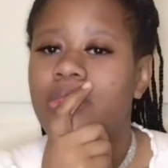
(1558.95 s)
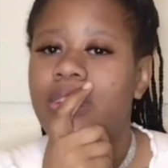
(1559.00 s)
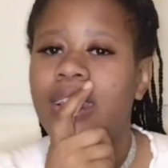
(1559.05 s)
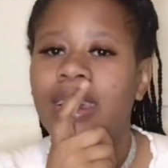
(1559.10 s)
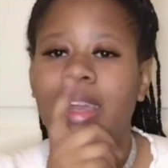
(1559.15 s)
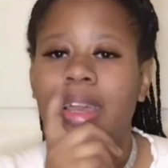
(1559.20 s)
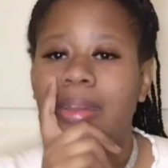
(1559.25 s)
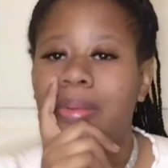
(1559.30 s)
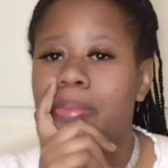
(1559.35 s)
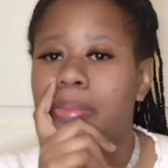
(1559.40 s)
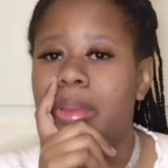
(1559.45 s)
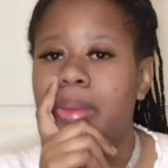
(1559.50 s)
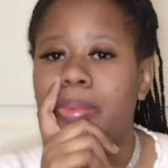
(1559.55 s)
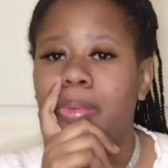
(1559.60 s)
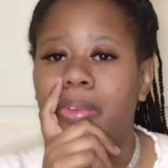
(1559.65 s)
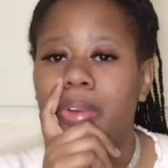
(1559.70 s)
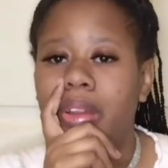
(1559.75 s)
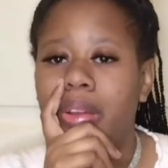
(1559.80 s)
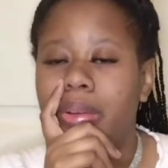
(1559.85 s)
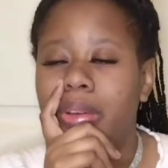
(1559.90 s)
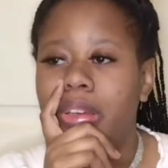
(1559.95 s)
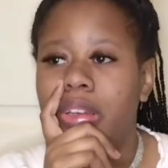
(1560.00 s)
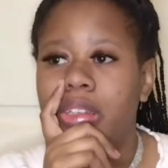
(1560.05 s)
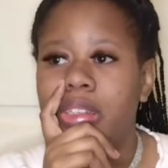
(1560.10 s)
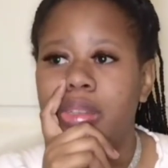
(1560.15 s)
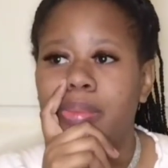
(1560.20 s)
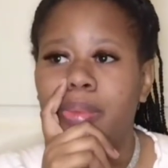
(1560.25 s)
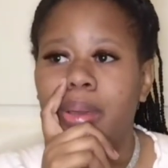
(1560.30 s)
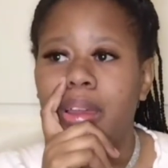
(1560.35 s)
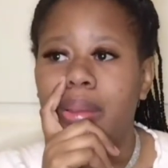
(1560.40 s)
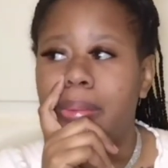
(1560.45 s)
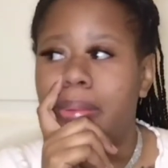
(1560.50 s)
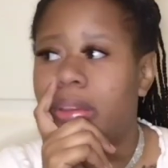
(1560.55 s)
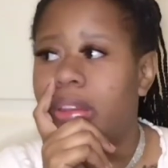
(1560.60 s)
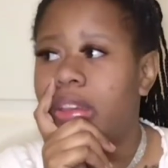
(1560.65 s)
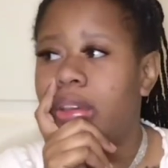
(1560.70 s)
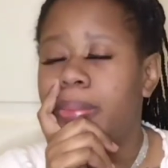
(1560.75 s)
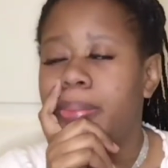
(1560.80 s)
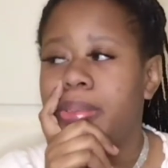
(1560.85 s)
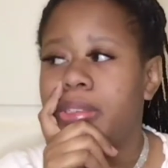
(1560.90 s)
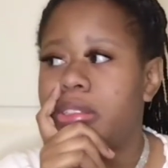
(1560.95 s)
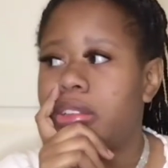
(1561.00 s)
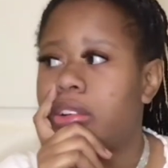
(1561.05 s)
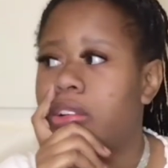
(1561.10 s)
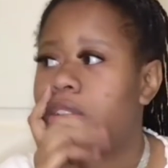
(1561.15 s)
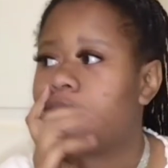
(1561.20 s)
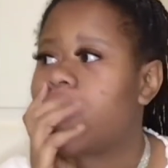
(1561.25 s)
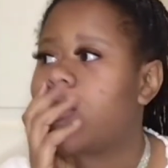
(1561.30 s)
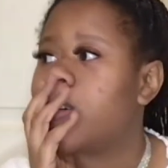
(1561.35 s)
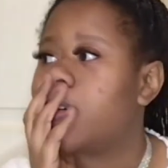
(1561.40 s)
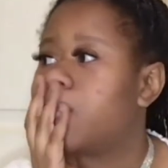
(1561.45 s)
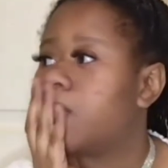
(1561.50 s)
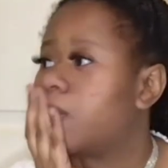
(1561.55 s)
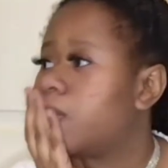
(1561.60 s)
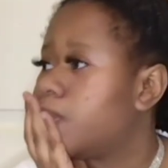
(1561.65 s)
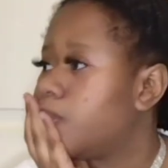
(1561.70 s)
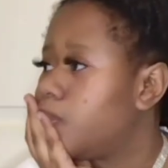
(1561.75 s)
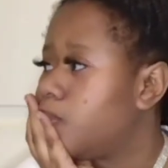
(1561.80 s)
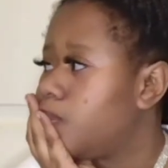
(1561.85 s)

I can't remember what it was. It might have been an episode of,